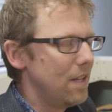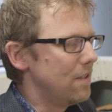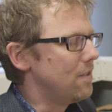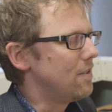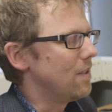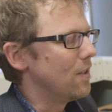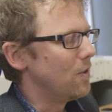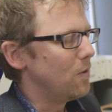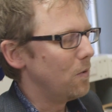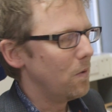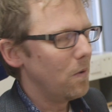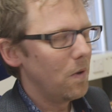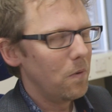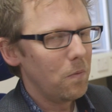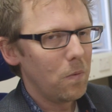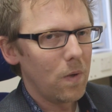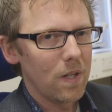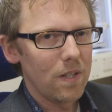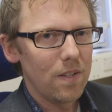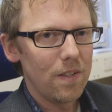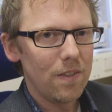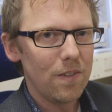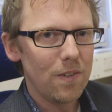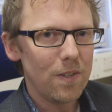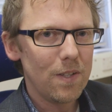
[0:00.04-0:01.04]
So
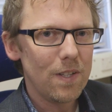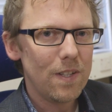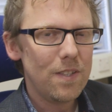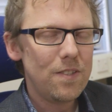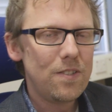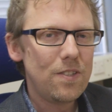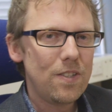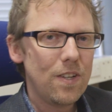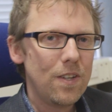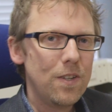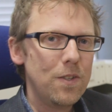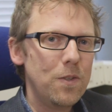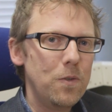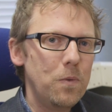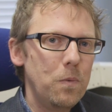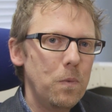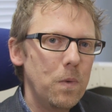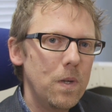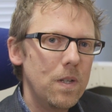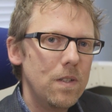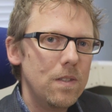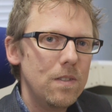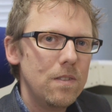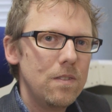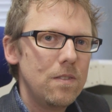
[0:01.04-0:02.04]
what I thought I'd show
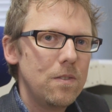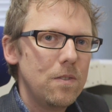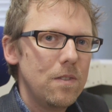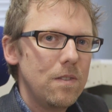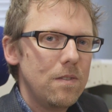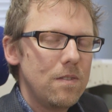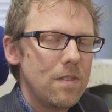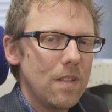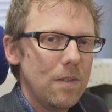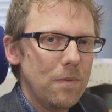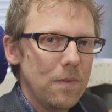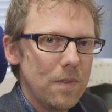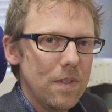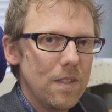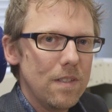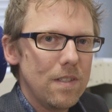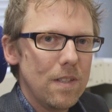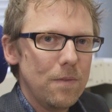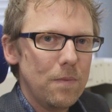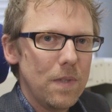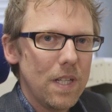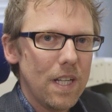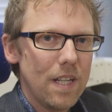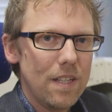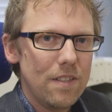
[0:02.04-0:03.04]
was some of the
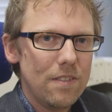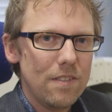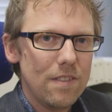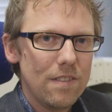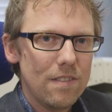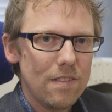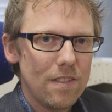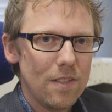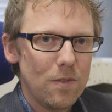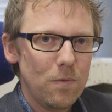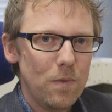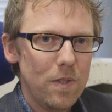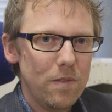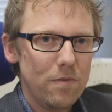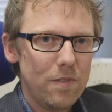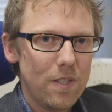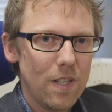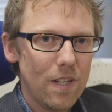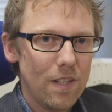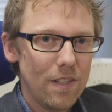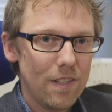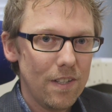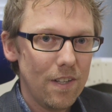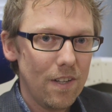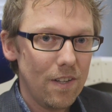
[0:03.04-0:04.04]
simulations that we've
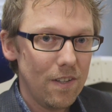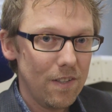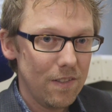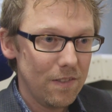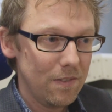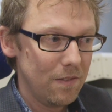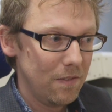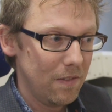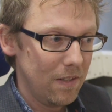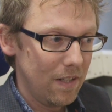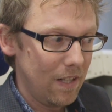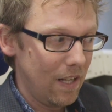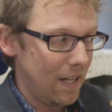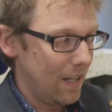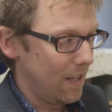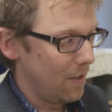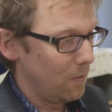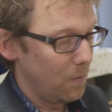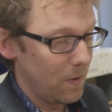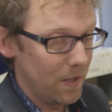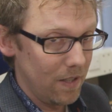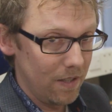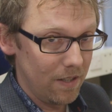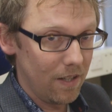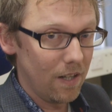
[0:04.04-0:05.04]
done on
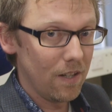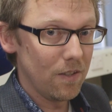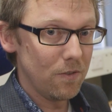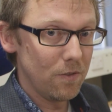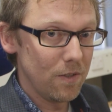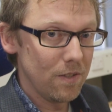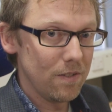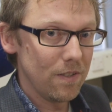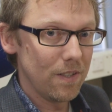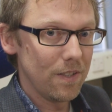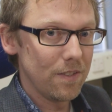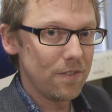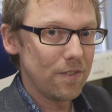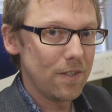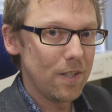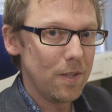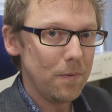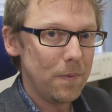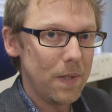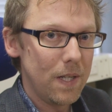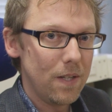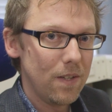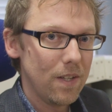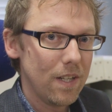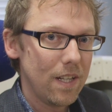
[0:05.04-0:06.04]
within our research
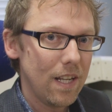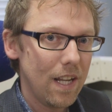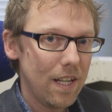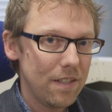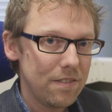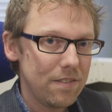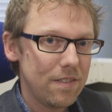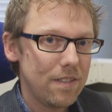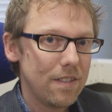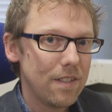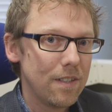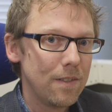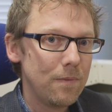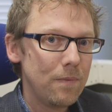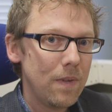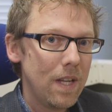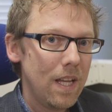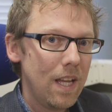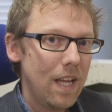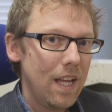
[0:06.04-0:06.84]
group here at Leicester.